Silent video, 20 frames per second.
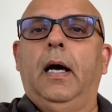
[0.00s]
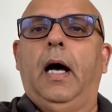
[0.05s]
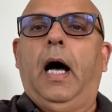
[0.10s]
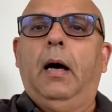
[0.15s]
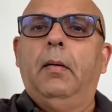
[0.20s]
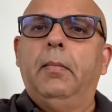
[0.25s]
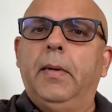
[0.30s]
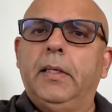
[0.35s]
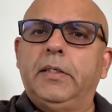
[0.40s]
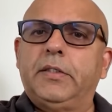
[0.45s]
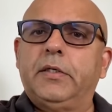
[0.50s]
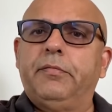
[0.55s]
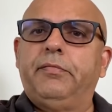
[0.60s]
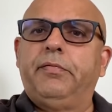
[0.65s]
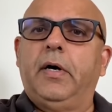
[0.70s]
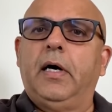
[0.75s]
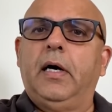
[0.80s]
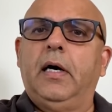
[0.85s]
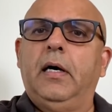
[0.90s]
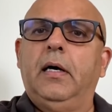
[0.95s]
Abe
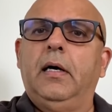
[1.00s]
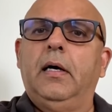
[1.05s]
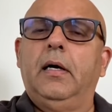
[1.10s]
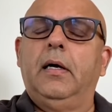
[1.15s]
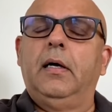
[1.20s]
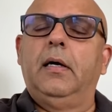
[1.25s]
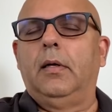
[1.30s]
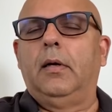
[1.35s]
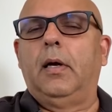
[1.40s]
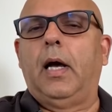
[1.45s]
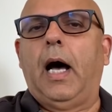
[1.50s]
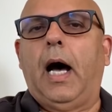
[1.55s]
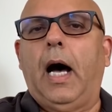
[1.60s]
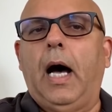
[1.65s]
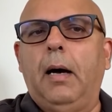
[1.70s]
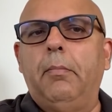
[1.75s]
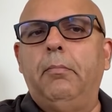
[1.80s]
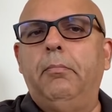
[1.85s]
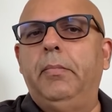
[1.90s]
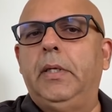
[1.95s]
Shafa,
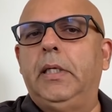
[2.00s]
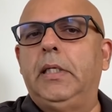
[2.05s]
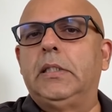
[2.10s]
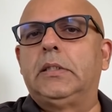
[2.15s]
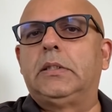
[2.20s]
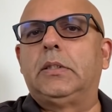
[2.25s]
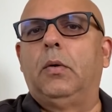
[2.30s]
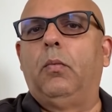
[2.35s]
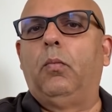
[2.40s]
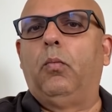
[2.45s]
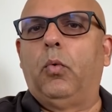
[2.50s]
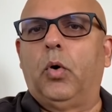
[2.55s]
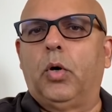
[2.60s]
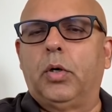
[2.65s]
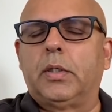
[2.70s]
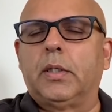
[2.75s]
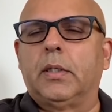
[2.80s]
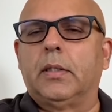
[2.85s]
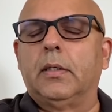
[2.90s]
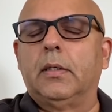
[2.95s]
Ab means
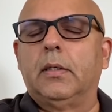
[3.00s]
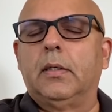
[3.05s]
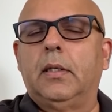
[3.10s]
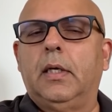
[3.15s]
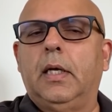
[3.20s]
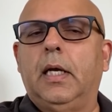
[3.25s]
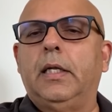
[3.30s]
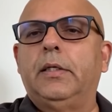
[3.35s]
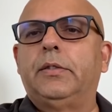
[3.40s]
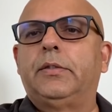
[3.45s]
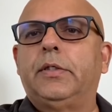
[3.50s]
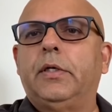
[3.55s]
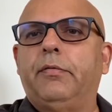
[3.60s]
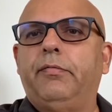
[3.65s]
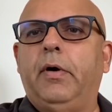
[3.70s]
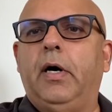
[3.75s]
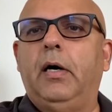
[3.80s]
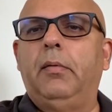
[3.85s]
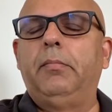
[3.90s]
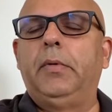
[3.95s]
water and
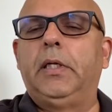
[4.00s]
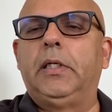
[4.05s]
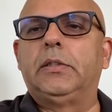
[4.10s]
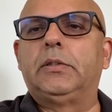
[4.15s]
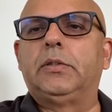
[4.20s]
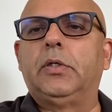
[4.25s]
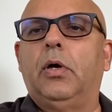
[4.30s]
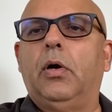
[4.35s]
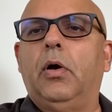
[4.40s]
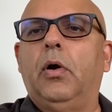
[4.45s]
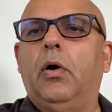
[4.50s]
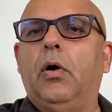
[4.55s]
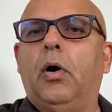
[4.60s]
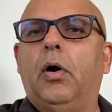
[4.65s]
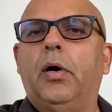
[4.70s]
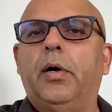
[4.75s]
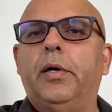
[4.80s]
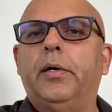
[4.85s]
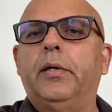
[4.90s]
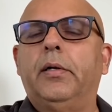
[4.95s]
Shafa means
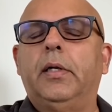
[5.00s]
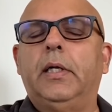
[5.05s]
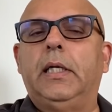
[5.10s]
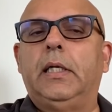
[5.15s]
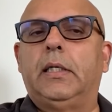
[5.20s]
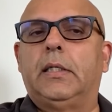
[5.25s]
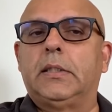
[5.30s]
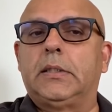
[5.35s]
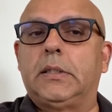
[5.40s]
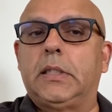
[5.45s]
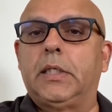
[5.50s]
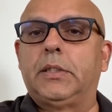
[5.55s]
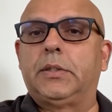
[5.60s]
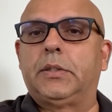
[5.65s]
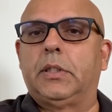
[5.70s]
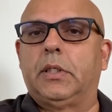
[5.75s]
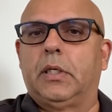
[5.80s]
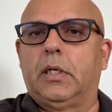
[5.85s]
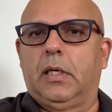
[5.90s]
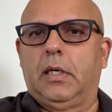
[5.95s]
God
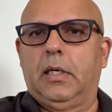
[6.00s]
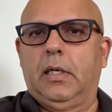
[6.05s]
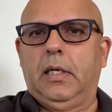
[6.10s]
intercession.